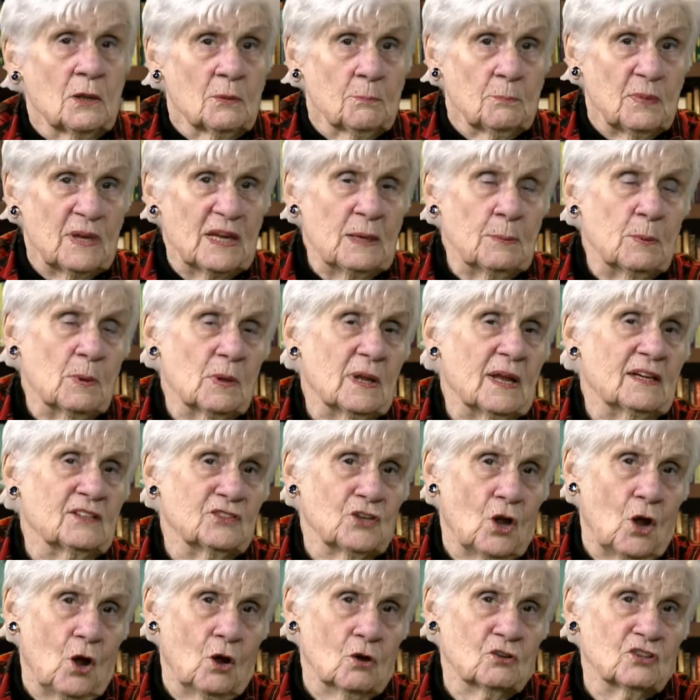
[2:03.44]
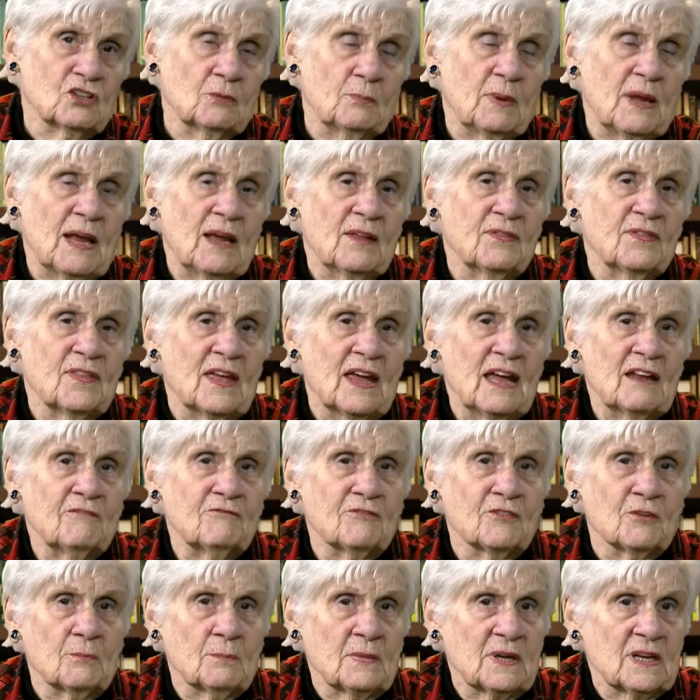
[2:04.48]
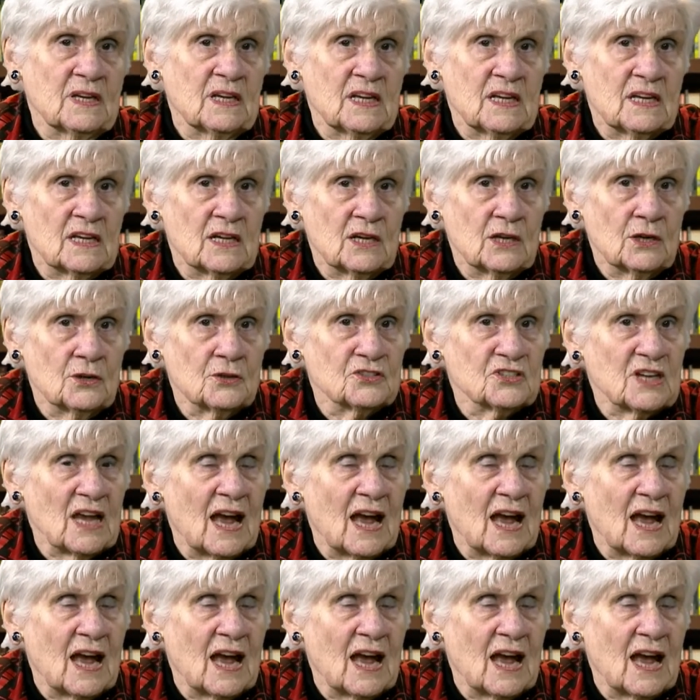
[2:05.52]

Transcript: People had talked about that for many years.